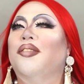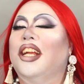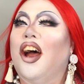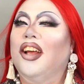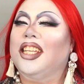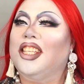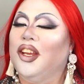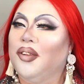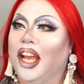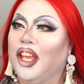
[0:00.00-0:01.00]
But no, this is
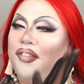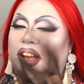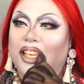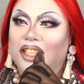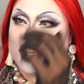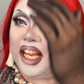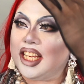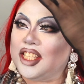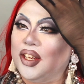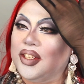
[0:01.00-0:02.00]
you, like, your face is
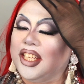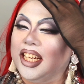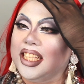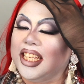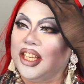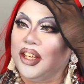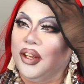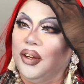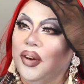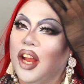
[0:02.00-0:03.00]
like so stunning to
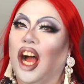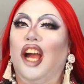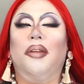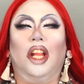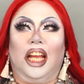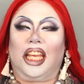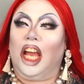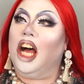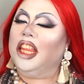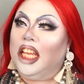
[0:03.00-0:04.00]
do. I hope you like
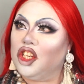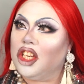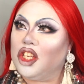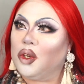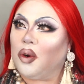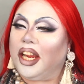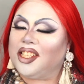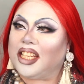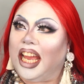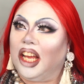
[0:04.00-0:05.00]
it. I think you should do
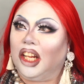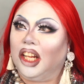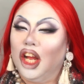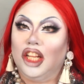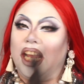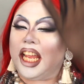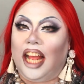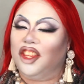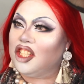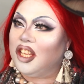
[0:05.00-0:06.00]
grayscale. Like,
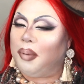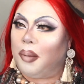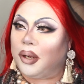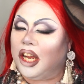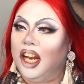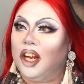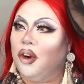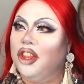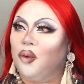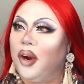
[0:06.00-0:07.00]
and just the pop of color
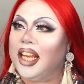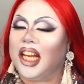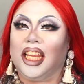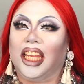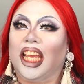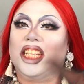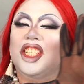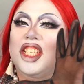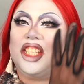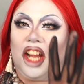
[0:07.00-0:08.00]
on the red. I think it's
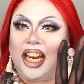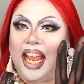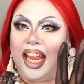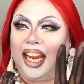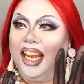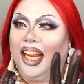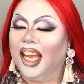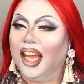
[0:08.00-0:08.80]
stunning.